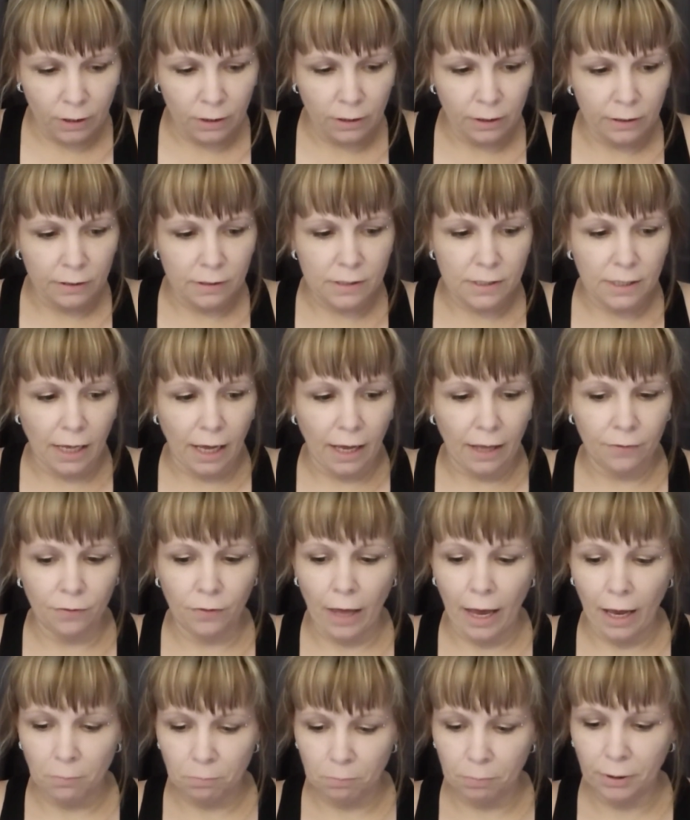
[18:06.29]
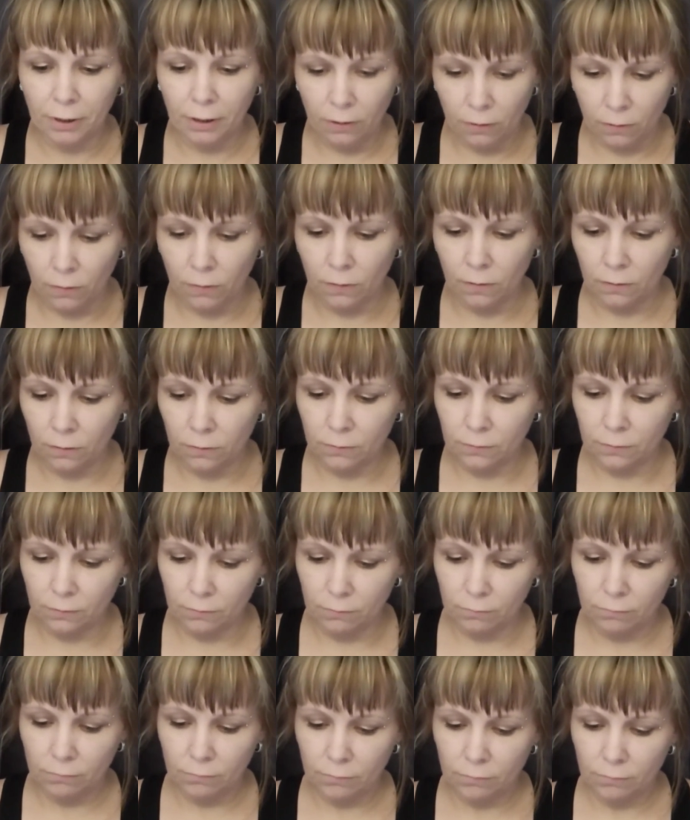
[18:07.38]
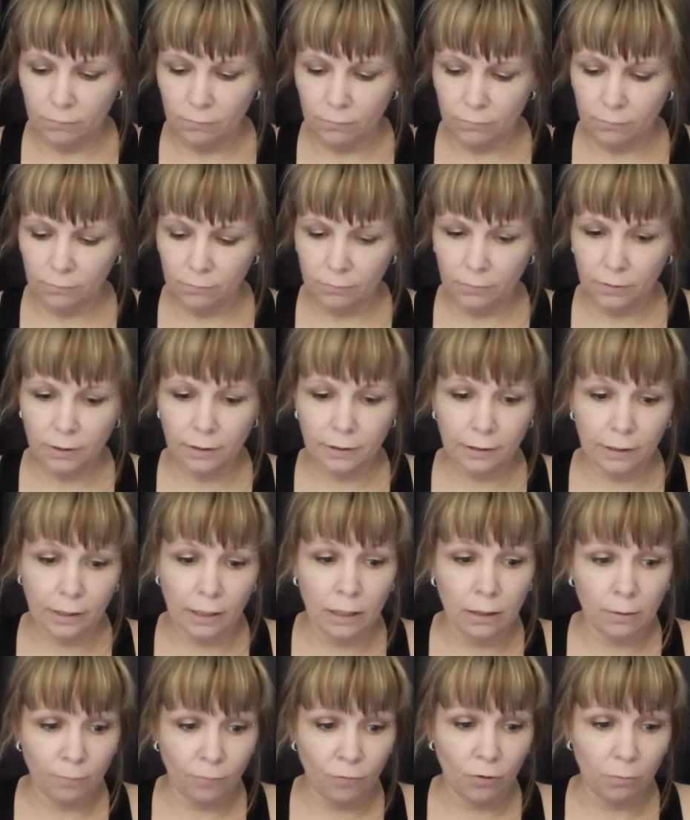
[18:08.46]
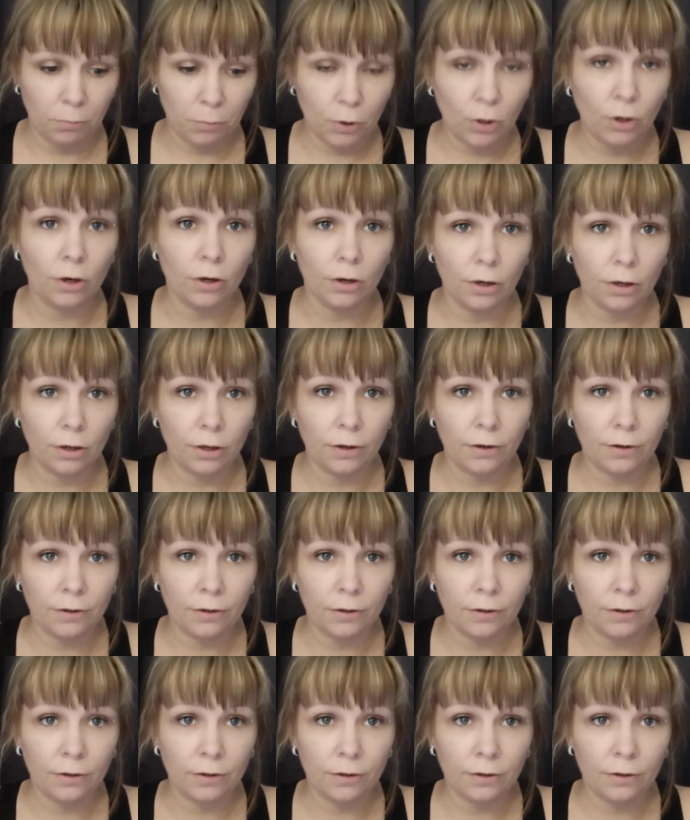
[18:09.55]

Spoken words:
is that that pill came from Kirk.